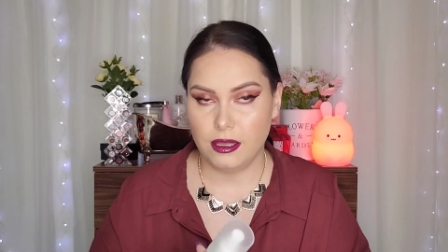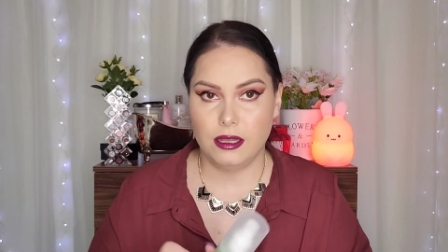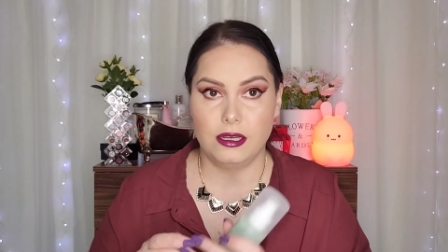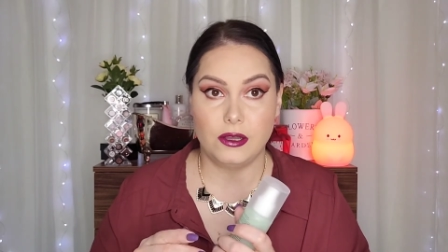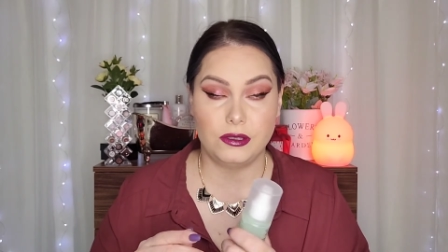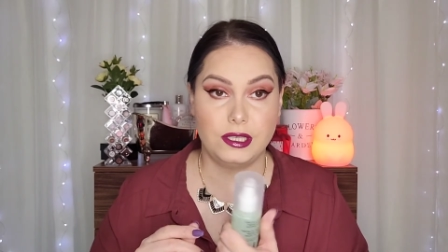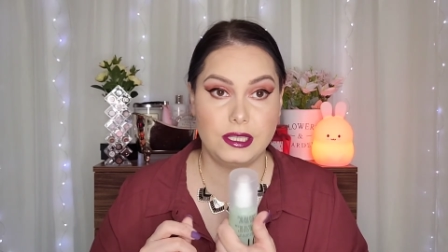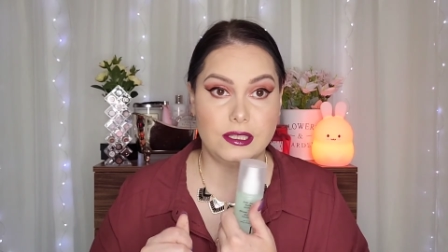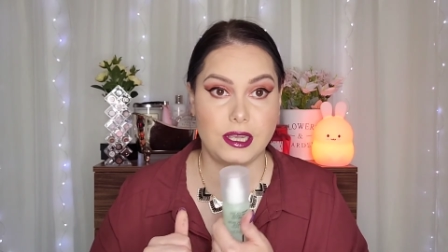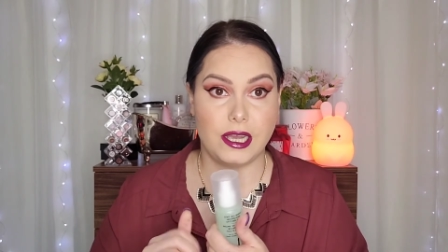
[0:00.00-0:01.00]
Now
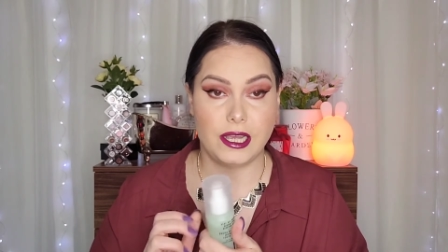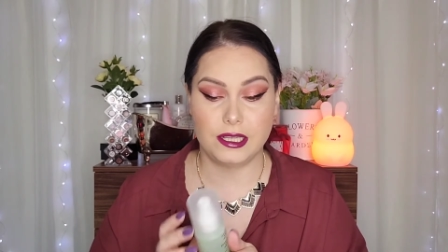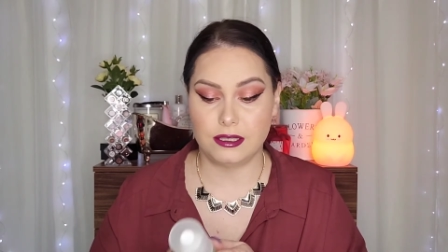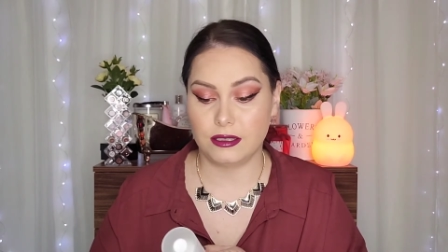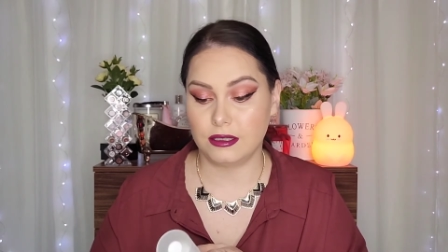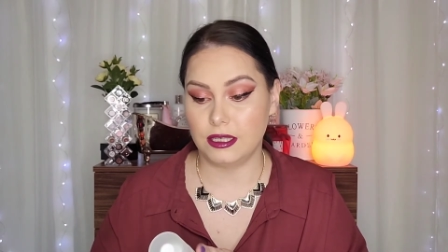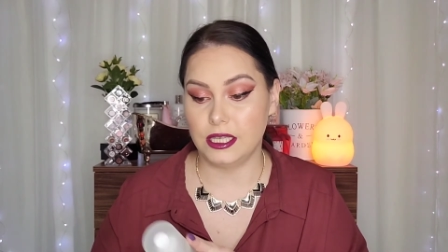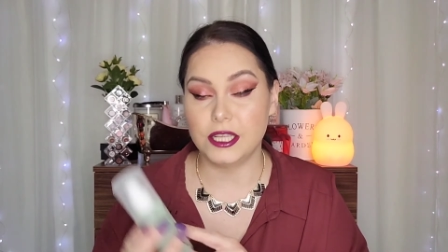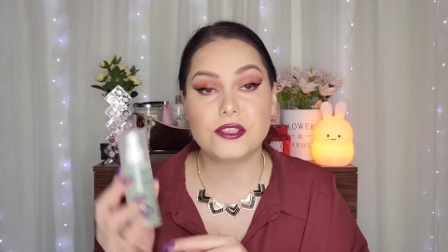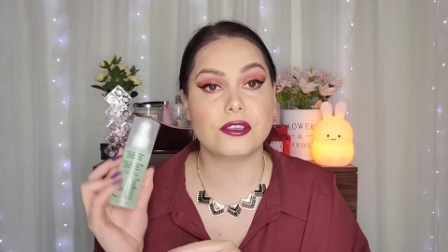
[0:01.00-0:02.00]
this, guys,
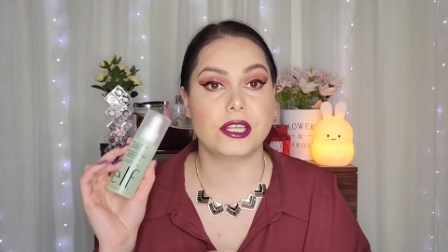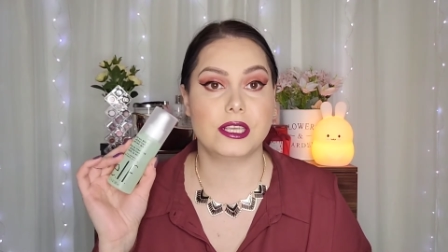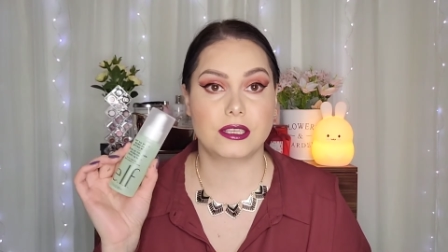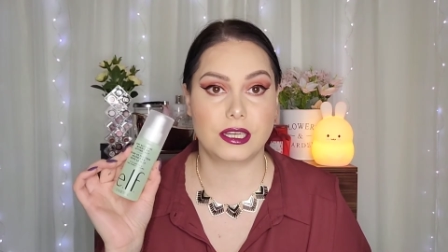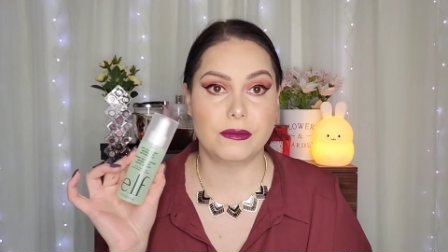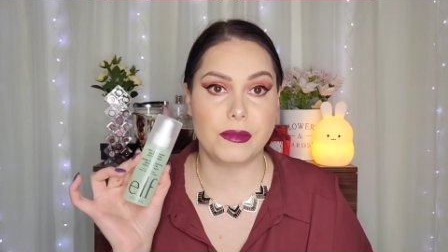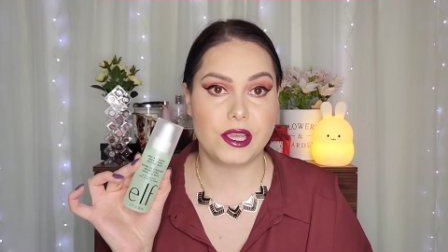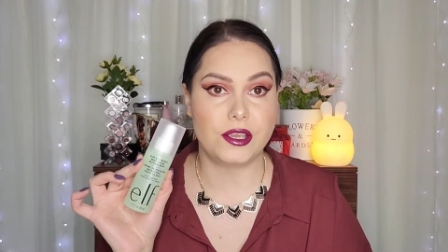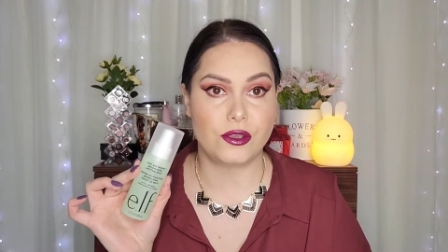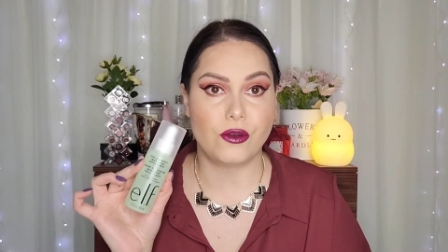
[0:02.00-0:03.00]
literally is gonna
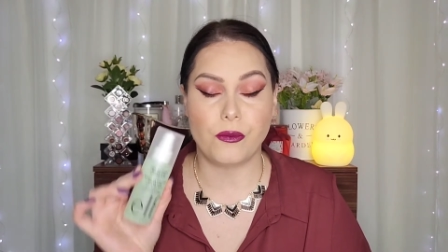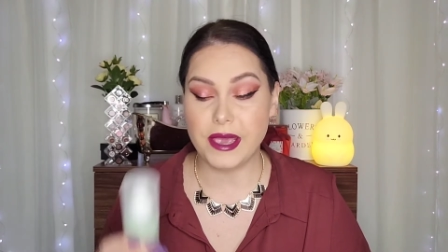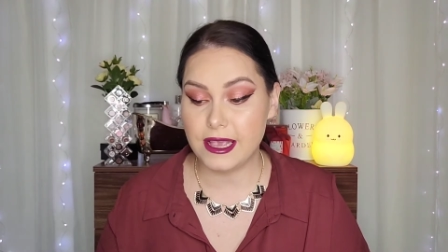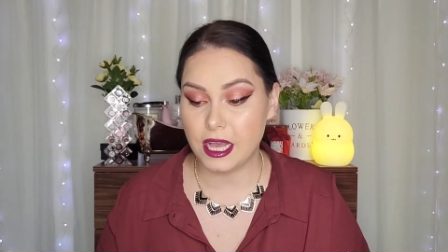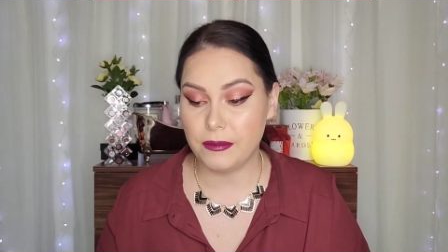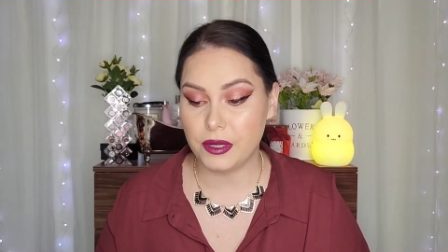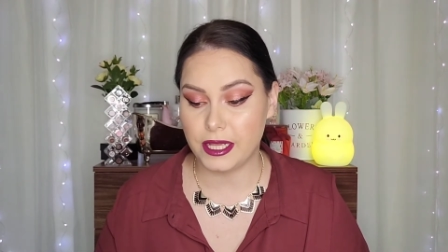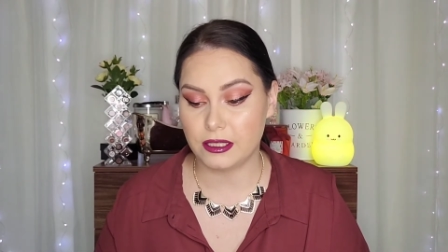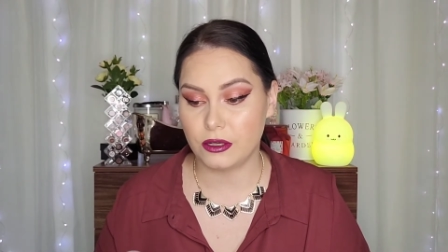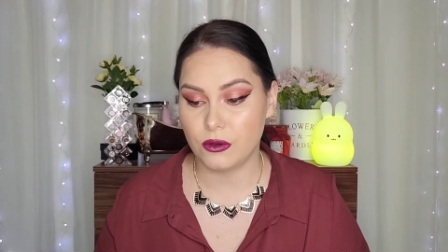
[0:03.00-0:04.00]
make your makeup
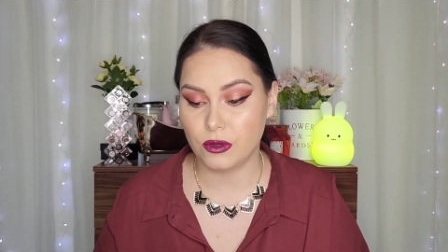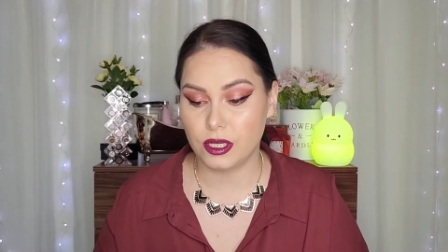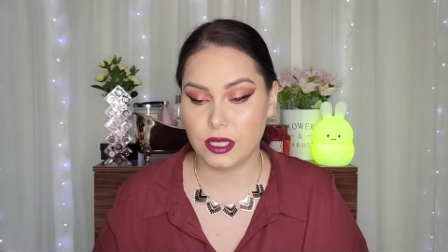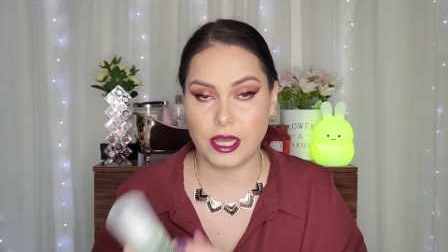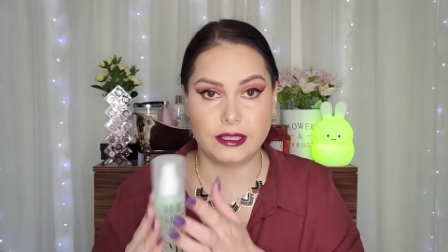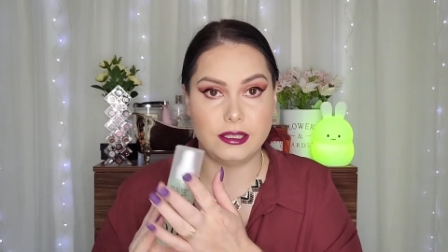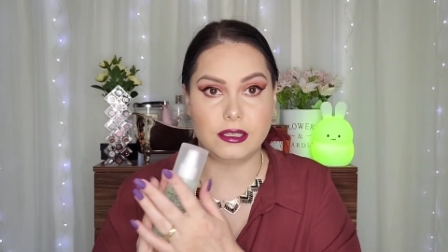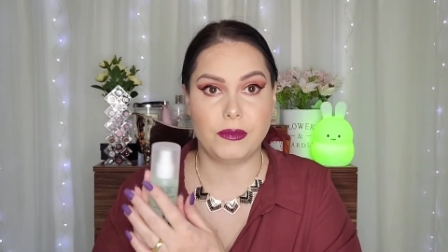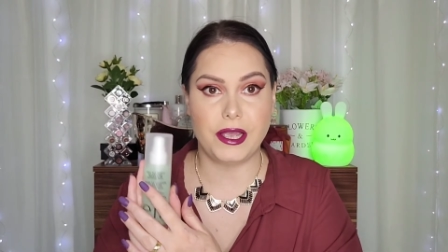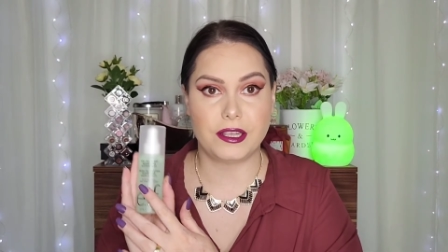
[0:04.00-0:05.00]
last longer. I think the
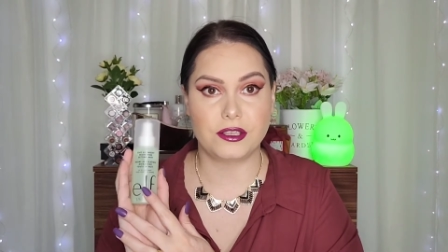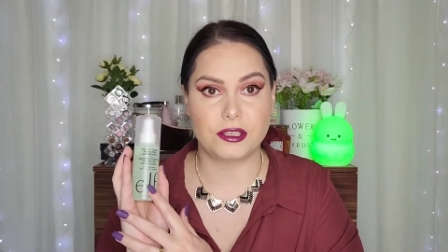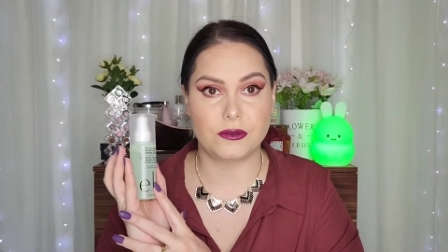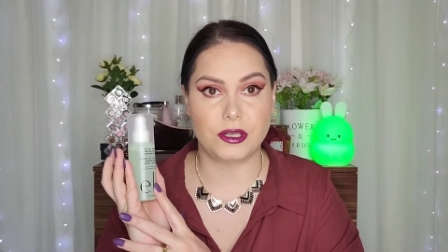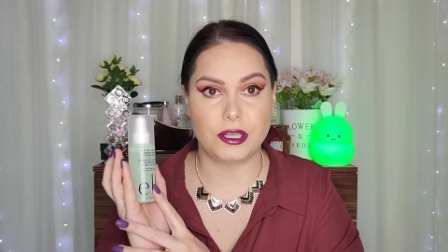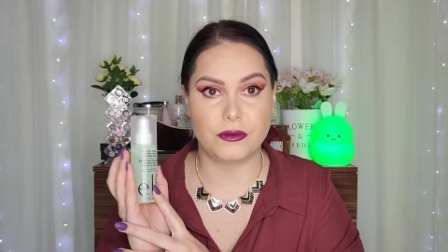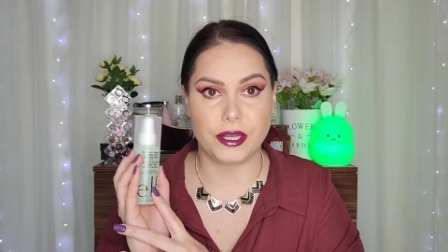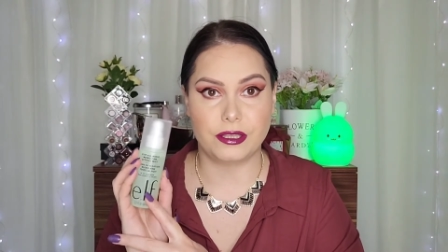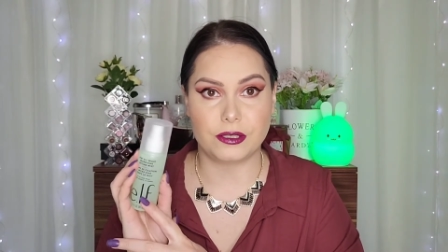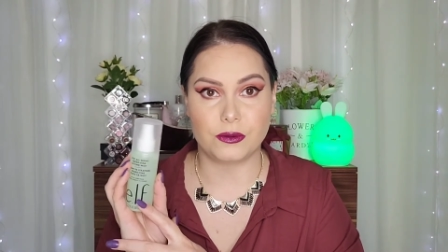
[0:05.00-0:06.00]
packaging is really
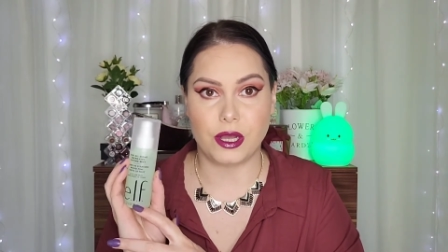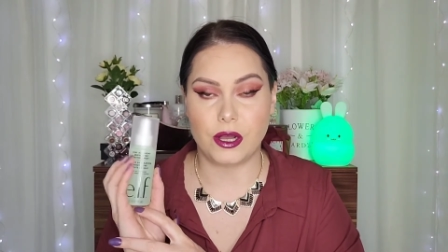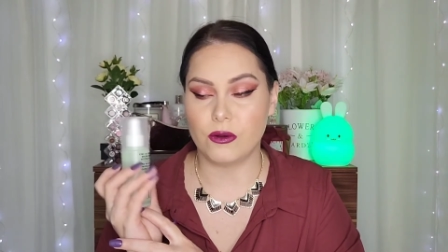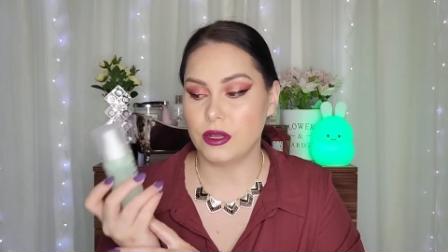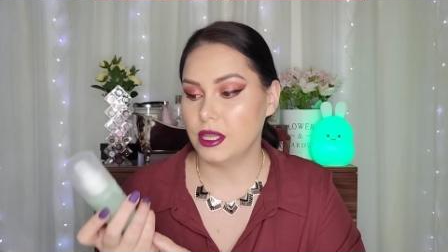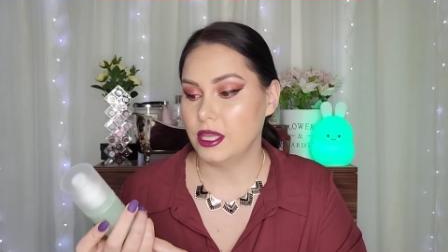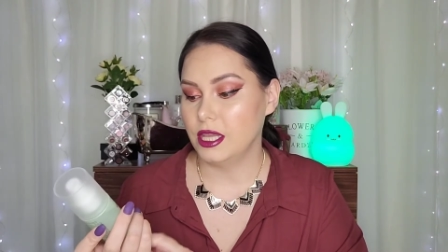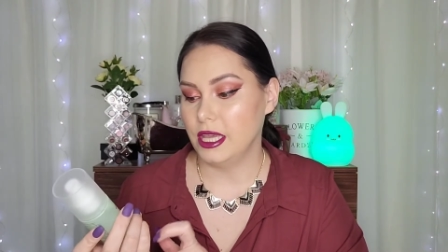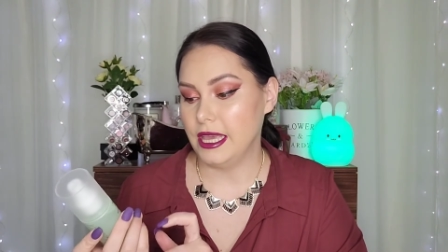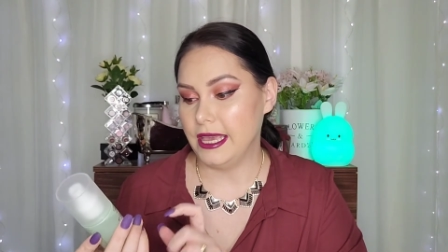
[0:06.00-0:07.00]
great as well.
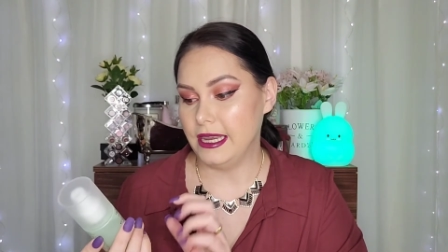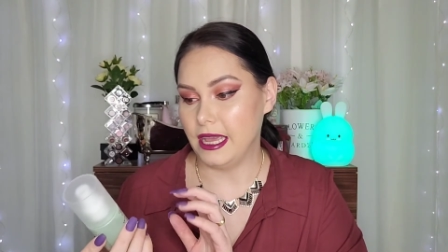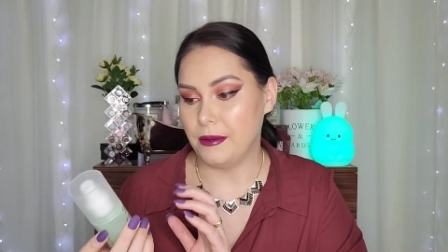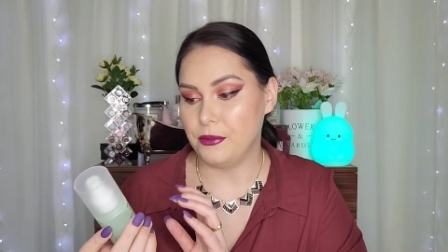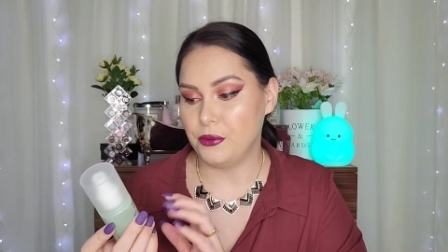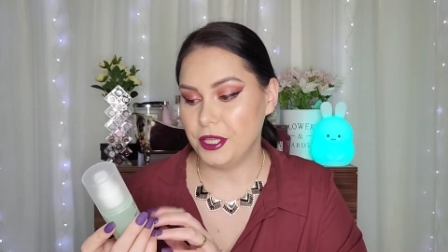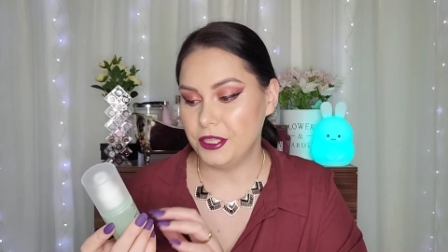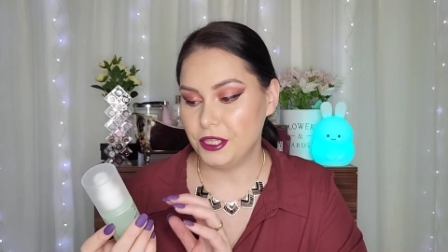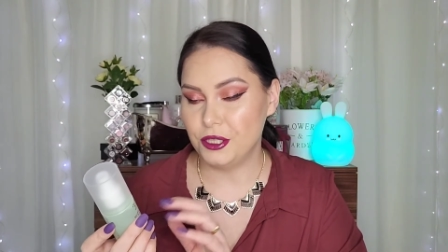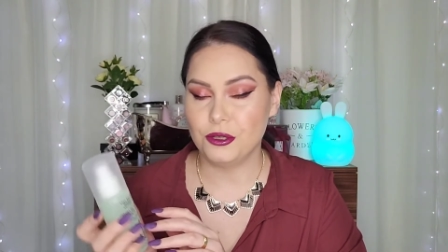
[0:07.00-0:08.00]
And I'm pretty
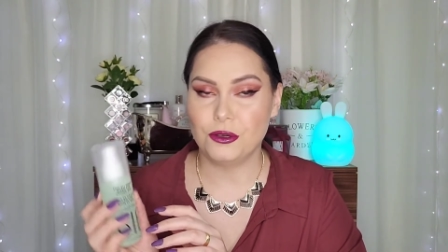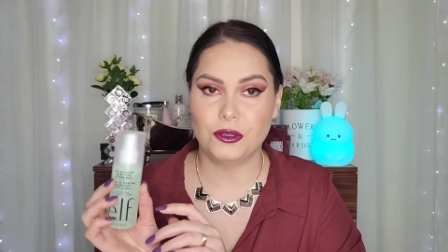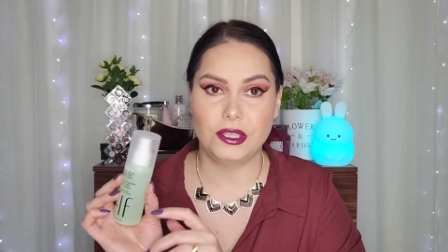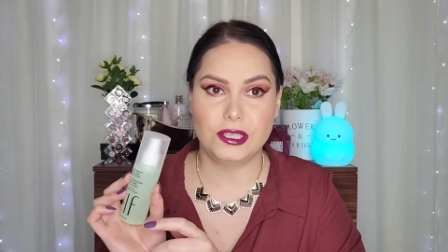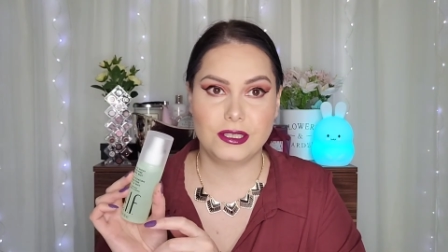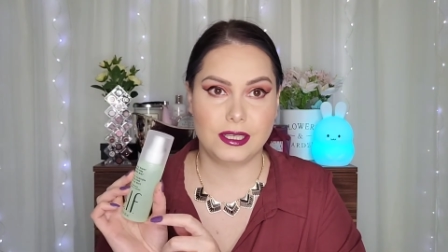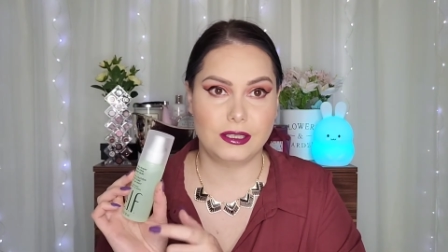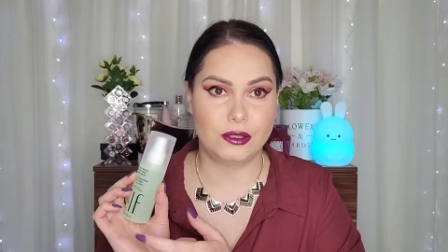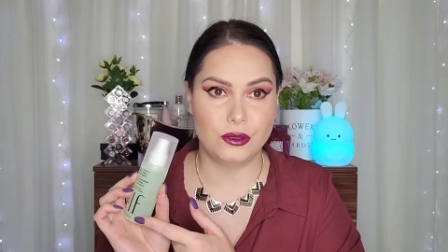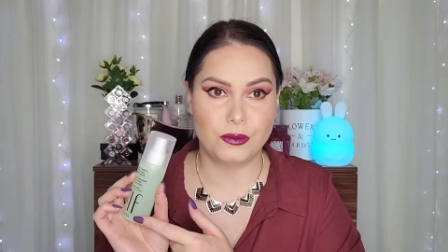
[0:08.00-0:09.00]
sure this is a
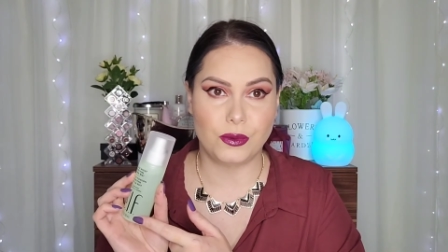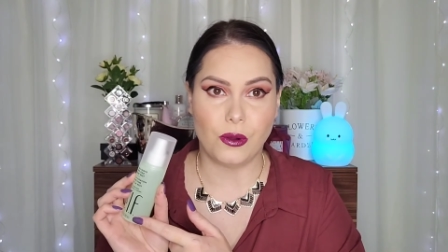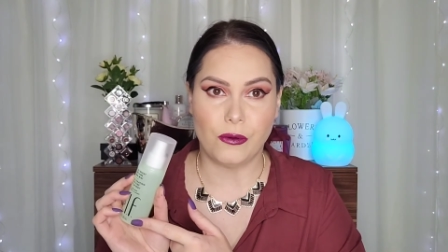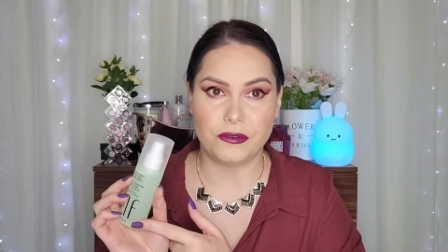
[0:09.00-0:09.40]
dupe of